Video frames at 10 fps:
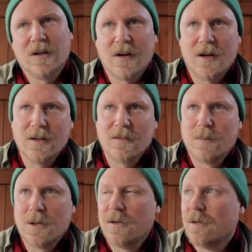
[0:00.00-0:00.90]
to
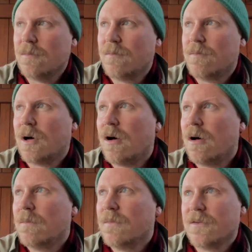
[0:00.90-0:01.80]
unexploded
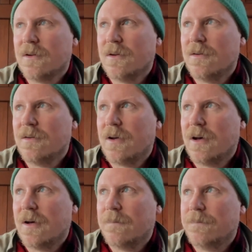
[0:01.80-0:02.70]
bombs and
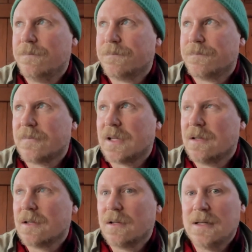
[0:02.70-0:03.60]
um,
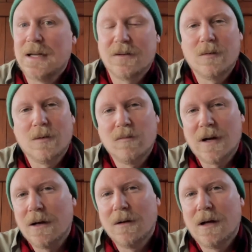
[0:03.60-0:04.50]
next to a
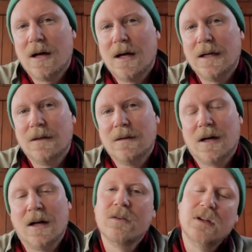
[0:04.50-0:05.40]
rail line,
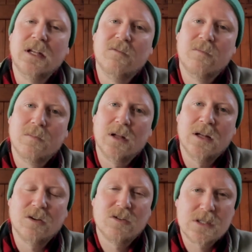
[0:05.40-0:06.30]
underneath
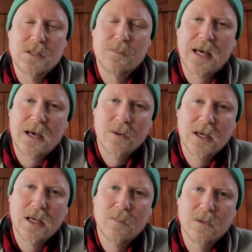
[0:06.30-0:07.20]
electricity power
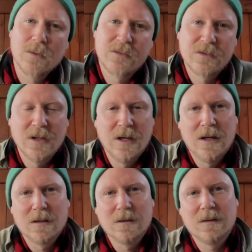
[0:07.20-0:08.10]
cables,
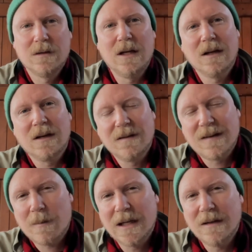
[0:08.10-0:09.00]
in a
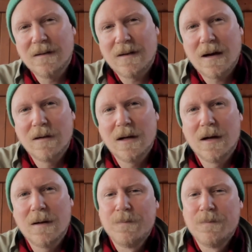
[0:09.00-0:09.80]
contaminated area,